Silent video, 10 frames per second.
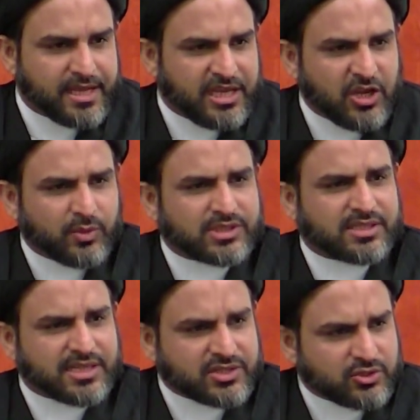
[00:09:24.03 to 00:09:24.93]
It was a
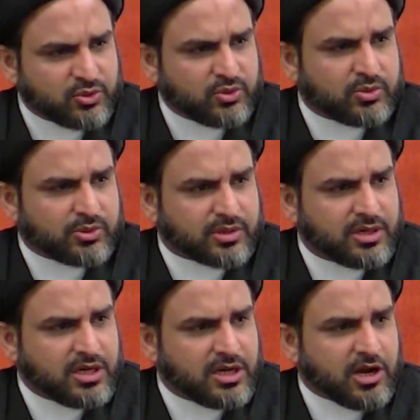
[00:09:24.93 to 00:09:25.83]
dastur
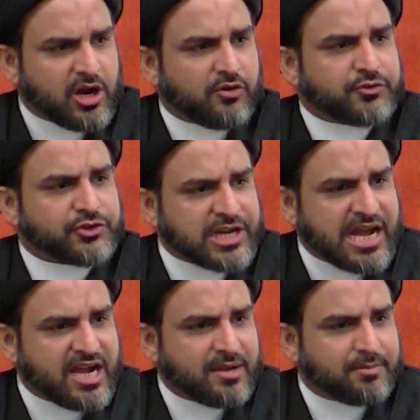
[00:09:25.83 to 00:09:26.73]
of
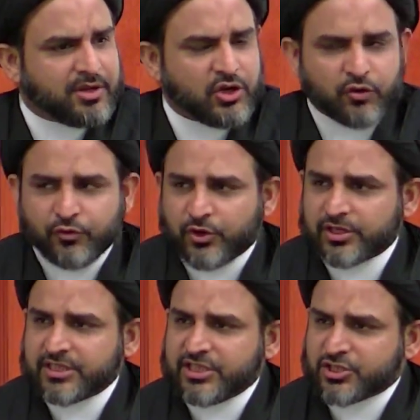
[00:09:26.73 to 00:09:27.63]
Sham for
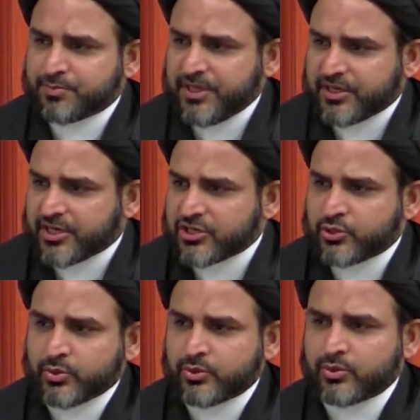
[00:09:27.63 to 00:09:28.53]
the speaker
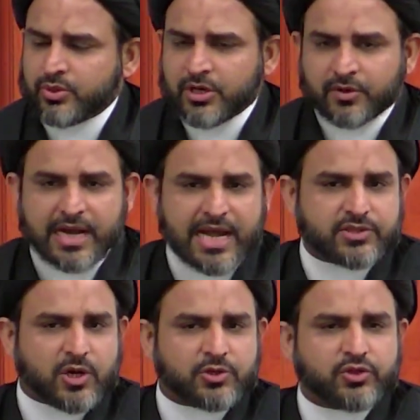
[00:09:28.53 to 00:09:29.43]
to
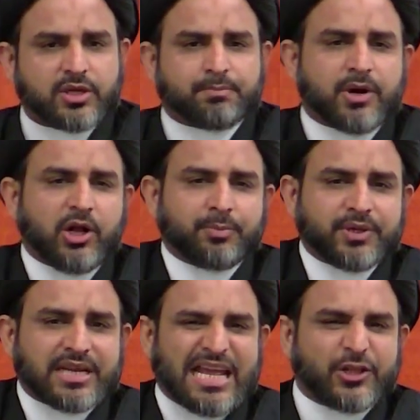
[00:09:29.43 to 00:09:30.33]
rise onto the
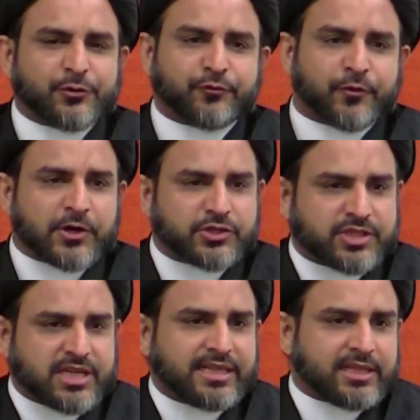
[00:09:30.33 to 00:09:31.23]
pulpit, and the first
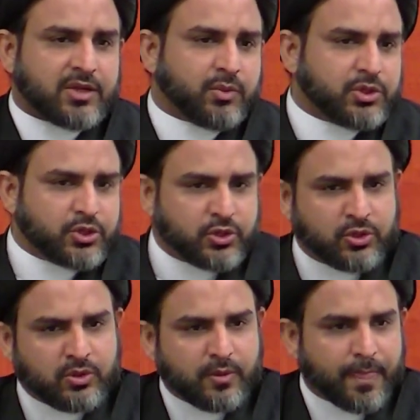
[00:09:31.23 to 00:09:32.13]
thing that they would
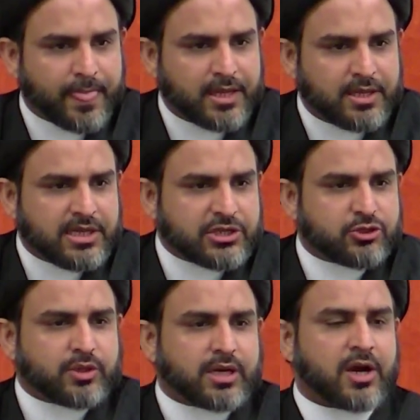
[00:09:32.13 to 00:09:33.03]
do is
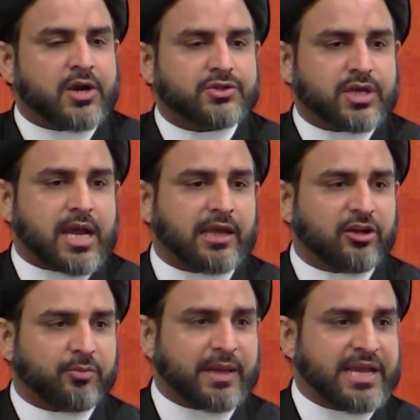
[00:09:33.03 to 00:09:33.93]
to curse
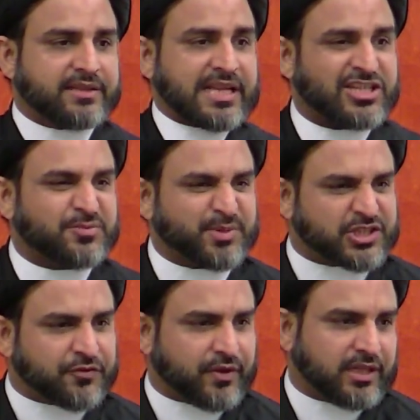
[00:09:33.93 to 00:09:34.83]
Ahlul Bayt, and
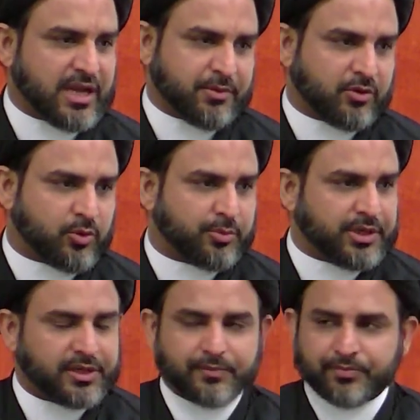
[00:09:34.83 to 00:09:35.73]
specifically Amir al-Mu'mineen.